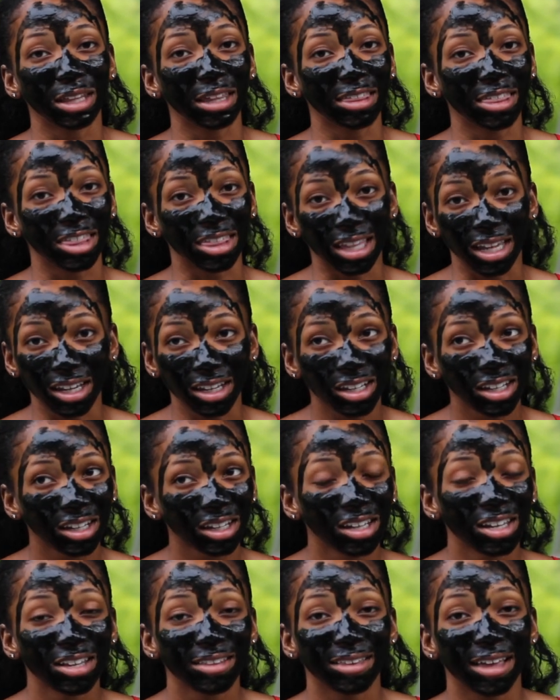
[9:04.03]
they think
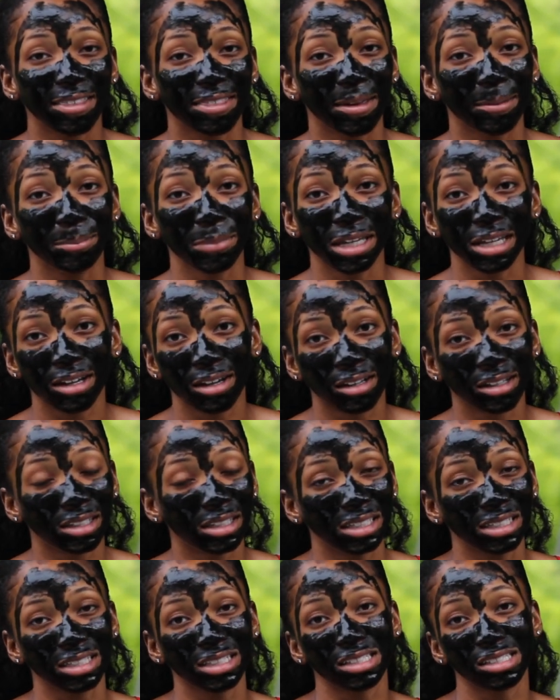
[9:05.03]
that them being
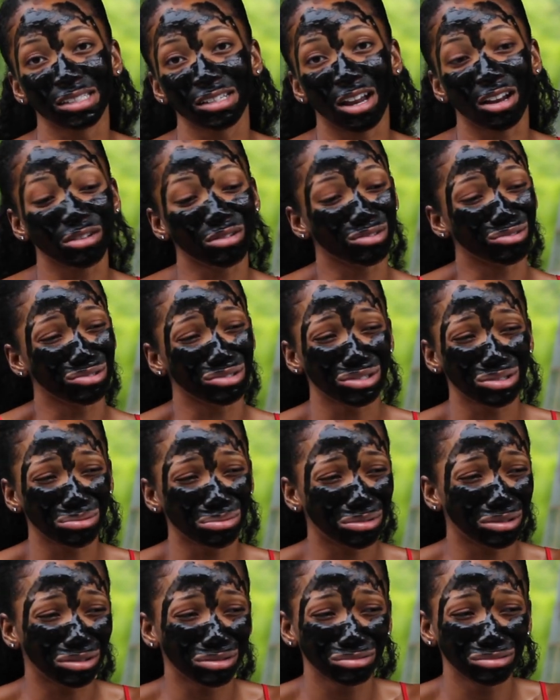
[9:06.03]
unclean is not
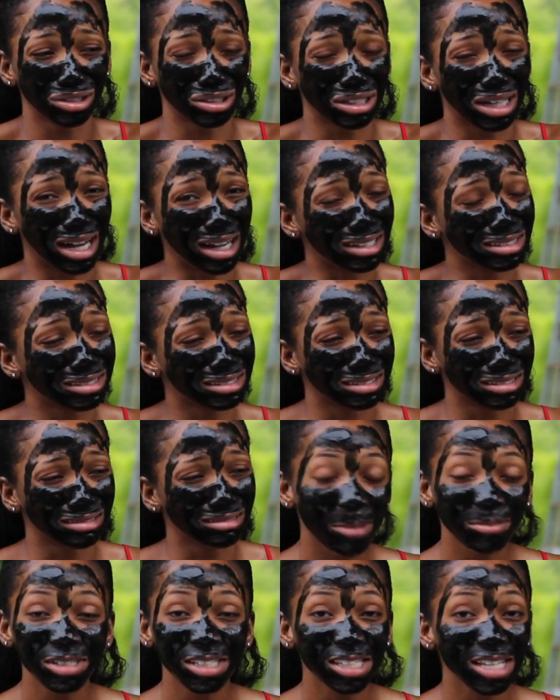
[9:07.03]
noticeable. You're
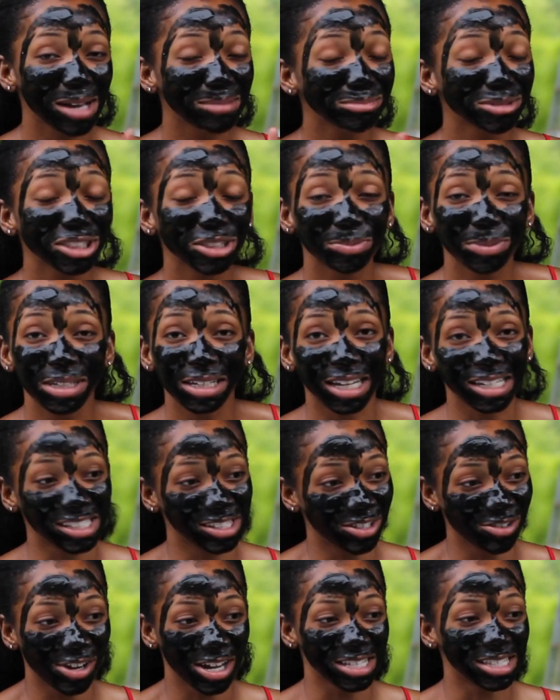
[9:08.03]
nasty. I'm just being nice
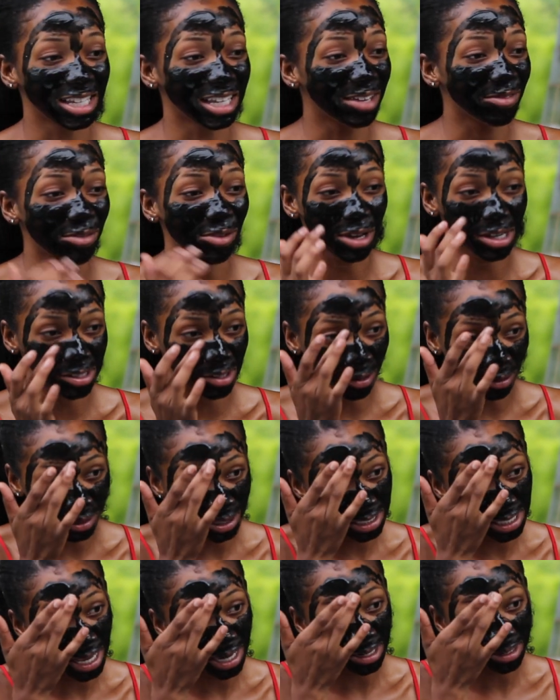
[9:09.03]
to you guys and giving you guys all
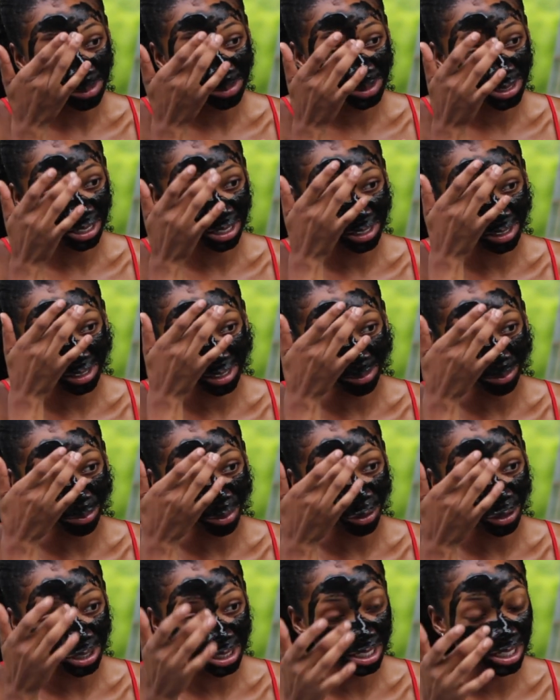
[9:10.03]
these head ups and it's
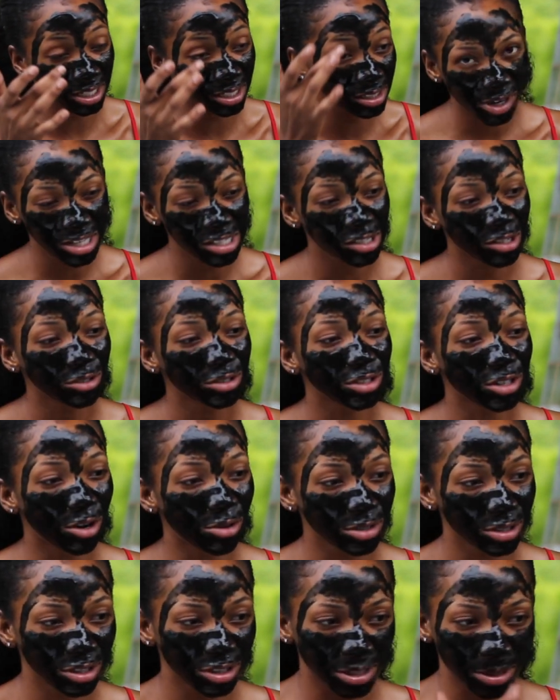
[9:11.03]
important. You guys know it's
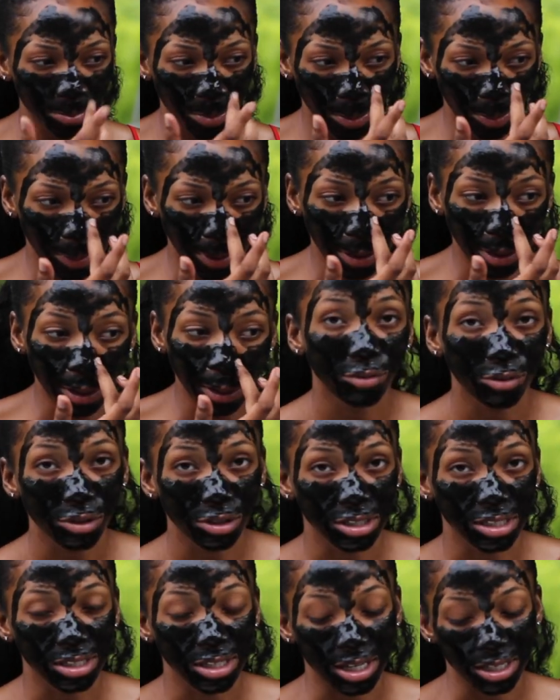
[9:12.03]
always good to prepare for
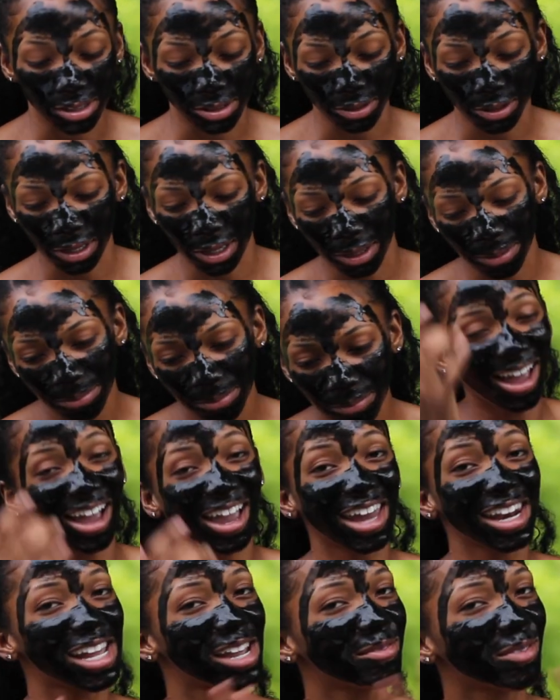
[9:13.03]
these dates, okay?
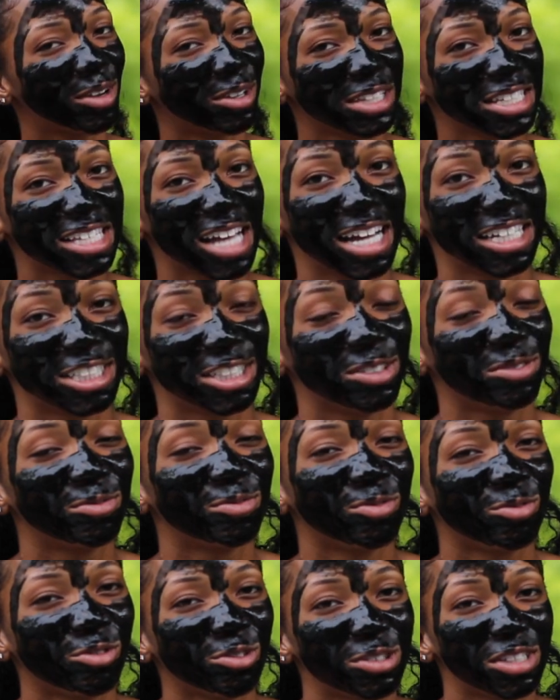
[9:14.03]
Again, I have all these
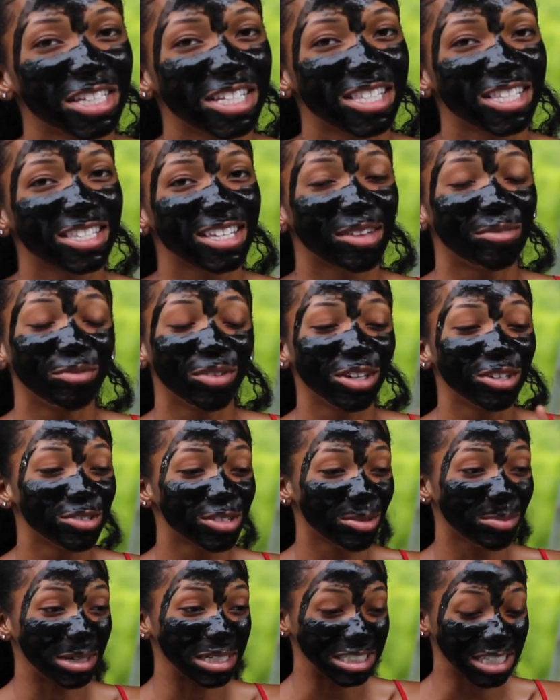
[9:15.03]
hygiene routines and
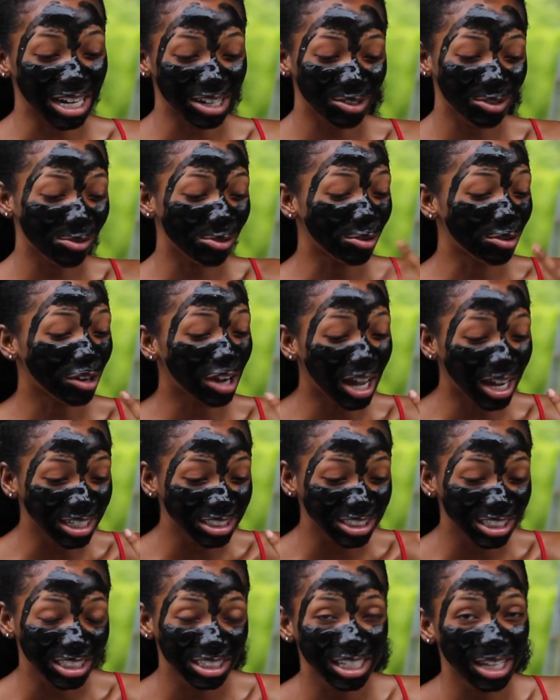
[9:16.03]
videos on my channel. Oral
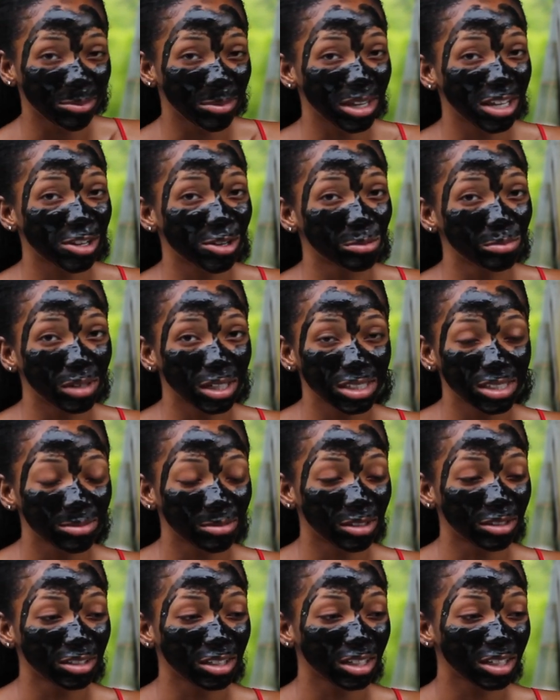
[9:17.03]
hygiene, like making your butt
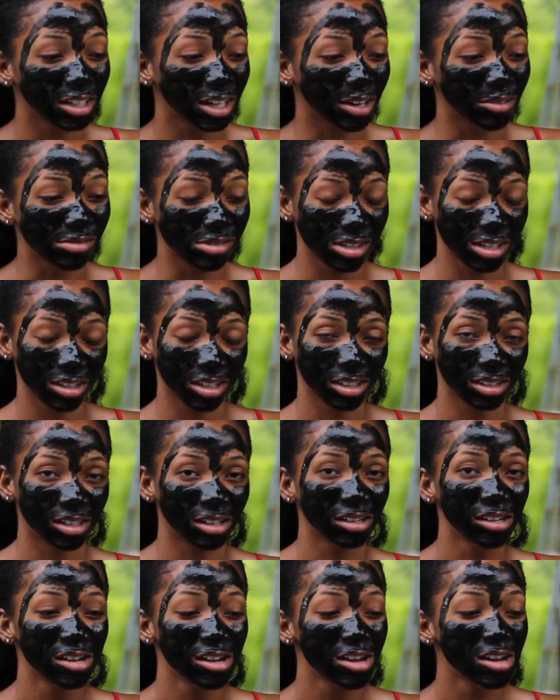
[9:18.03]
smell good and everything like
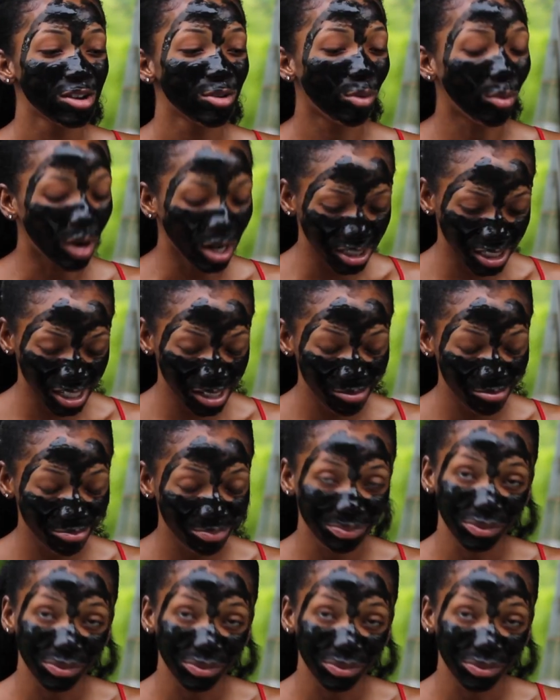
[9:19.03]
that. Watch it.